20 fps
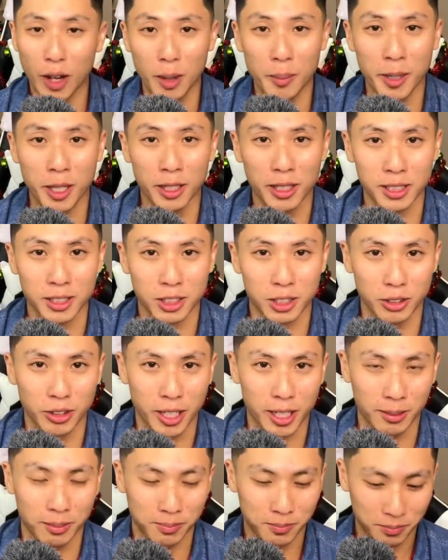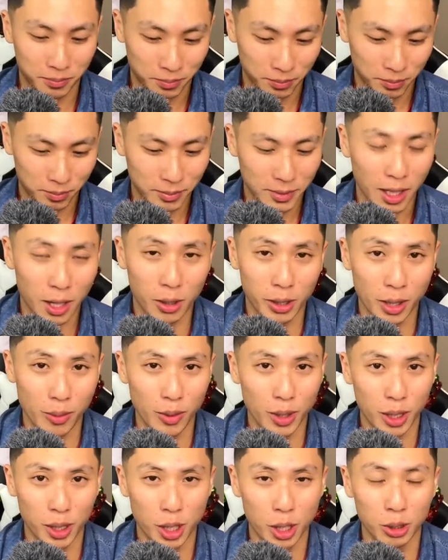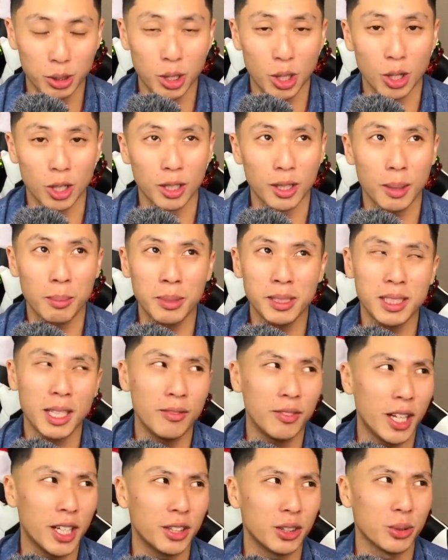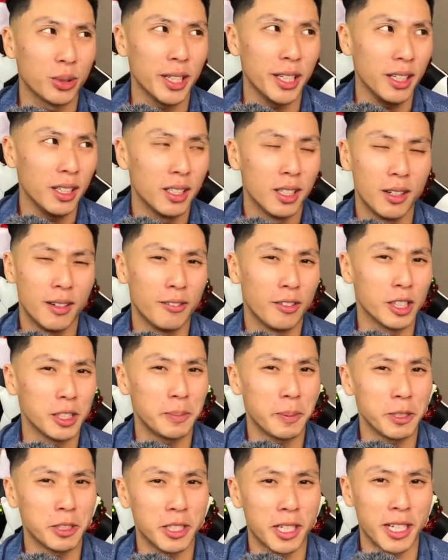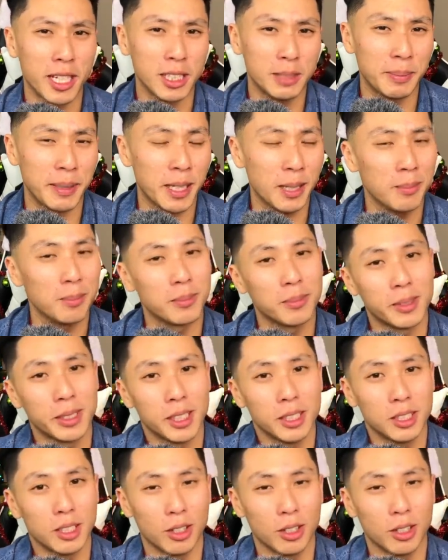me on Instagram. I'll give you the code card. I'm going to save like three. First person that hits me up gets all